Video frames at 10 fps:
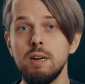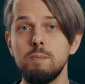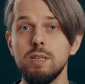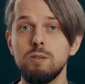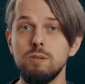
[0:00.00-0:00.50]

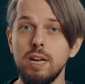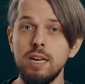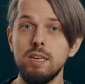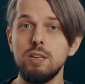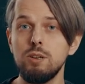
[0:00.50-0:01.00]
but
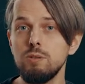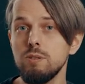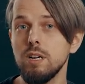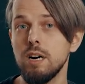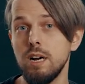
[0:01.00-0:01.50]
today hues
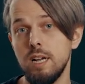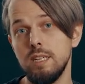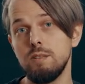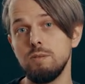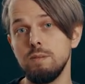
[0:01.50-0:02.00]
are
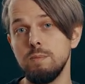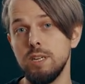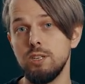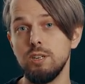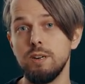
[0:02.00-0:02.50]
added to the
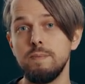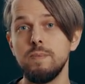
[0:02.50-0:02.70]
mixture.